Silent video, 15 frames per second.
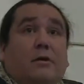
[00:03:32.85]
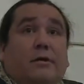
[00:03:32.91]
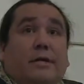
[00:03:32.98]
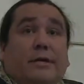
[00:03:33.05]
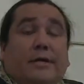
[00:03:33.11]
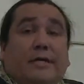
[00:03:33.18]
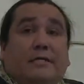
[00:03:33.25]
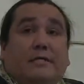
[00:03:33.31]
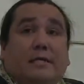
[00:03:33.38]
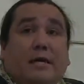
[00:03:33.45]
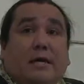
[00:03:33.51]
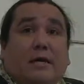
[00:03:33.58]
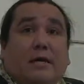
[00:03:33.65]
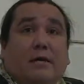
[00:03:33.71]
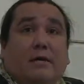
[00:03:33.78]
there is,
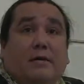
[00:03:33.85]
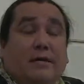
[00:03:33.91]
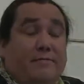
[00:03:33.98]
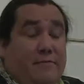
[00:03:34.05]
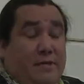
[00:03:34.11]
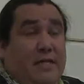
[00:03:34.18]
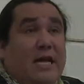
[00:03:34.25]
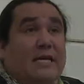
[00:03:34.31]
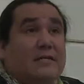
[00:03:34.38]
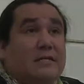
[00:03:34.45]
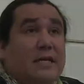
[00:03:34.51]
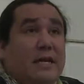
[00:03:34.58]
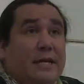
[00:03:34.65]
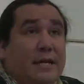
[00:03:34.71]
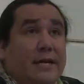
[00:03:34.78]
and for the last
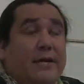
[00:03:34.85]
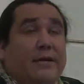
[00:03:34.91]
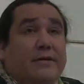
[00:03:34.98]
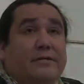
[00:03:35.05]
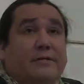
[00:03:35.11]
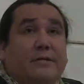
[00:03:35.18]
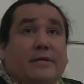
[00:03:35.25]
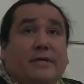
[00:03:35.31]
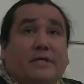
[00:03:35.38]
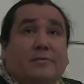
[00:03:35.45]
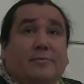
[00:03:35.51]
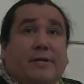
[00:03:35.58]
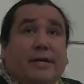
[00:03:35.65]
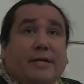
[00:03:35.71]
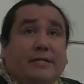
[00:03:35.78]
10 years, there has
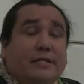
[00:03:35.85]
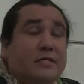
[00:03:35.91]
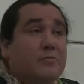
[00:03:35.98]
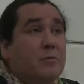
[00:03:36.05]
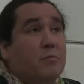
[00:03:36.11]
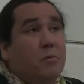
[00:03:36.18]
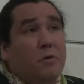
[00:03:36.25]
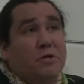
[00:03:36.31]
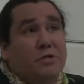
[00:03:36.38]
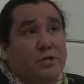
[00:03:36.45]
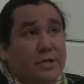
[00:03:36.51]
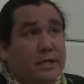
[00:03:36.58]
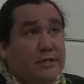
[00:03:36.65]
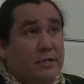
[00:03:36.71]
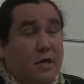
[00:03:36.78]
been a
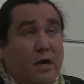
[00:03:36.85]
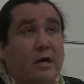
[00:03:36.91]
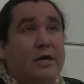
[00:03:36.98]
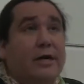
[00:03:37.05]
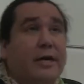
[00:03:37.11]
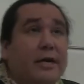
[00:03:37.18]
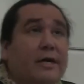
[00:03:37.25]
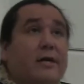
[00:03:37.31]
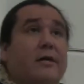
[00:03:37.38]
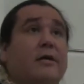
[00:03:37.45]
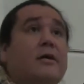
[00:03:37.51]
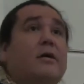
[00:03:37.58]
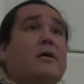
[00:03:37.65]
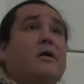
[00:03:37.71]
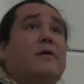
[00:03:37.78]
disproportionate targeting
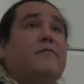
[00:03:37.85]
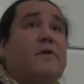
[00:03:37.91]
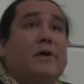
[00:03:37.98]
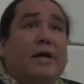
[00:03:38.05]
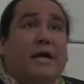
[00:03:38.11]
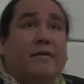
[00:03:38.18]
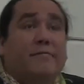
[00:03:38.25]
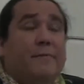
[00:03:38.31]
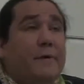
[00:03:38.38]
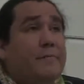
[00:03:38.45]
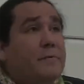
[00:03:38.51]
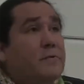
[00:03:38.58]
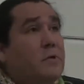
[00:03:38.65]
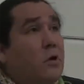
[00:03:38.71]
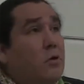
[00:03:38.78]
of our Native
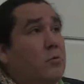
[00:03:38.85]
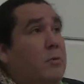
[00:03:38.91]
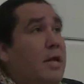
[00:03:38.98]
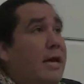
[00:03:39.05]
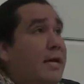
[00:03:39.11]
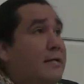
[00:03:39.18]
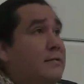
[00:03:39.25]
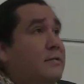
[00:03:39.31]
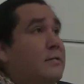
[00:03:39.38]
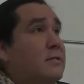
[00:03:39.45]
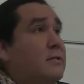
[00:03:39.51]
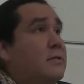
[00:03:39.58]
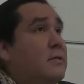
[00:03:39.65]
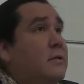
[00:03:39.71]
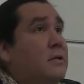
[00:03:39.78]
people's
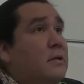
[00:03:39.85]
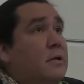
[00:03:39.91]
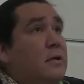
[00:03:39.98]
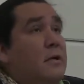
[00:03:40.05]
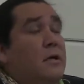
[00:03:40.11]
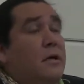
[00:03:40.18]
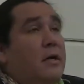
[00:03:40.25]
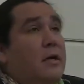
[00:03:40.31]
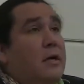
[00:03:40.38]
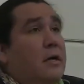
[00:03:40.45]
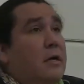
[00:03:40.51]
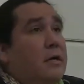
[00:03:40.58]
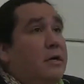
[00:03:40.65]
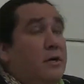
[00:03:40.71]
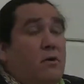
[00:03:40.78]
homelands,
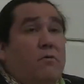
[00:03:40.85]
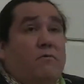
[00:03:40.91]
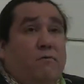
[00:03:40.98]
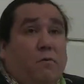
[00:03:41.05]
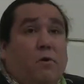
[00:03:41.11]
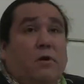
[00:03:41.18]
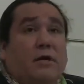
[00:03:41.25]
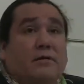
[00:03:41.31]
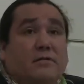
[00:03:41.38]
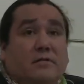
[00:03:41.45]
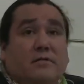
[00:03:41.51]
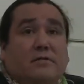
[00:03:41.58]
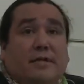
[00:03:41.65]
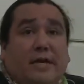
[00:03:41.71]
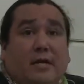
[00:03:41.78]
you know, for
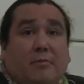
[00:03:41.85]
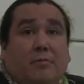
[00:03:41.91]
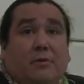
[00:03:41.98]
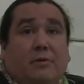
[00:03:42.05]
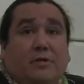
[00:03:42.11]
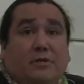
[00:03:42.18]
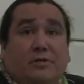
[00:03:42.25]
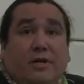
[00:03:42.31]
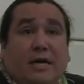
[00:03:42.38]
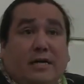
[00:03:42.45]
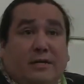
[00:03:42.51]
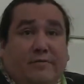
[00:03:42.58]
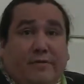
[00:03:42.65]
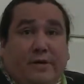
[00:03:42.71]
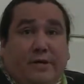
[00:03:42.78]
unsustainable
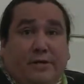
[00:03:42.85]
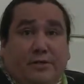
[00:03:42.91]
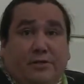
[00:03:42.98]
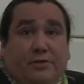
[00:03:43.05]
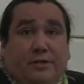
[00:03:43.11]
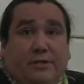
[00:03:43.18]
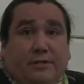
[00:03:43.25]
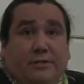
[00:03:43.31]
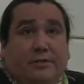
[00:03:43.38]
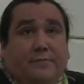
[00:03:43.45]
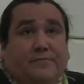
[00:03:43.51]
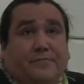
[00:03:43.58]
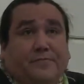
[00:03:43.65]
extractive industries.